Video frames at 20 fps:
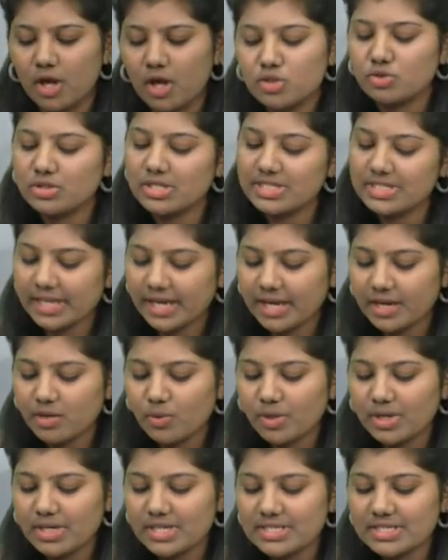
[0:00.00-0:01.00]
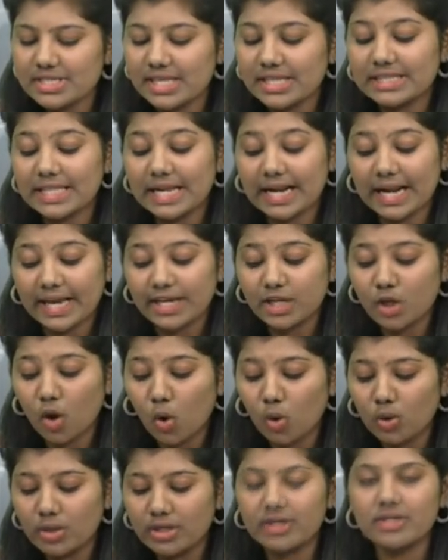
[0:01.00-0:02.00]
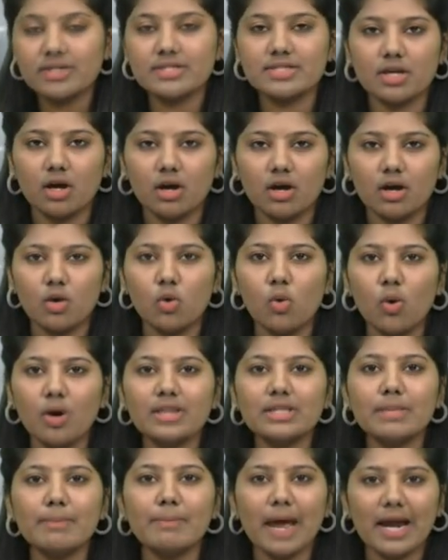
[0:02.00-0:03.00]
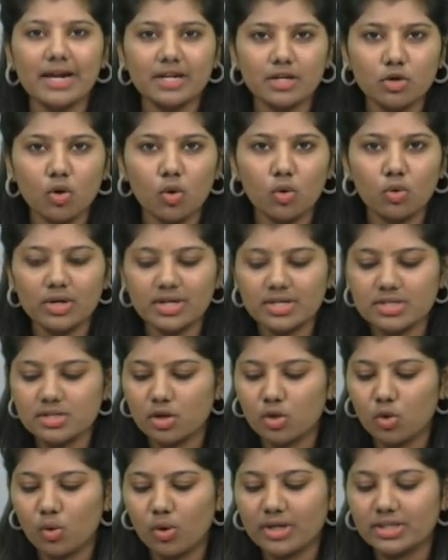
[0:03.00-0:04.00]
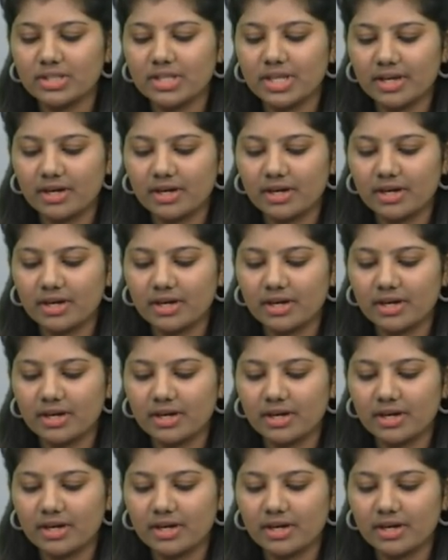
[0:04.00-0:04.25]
So the second one is the right holders who are the patent holders or who are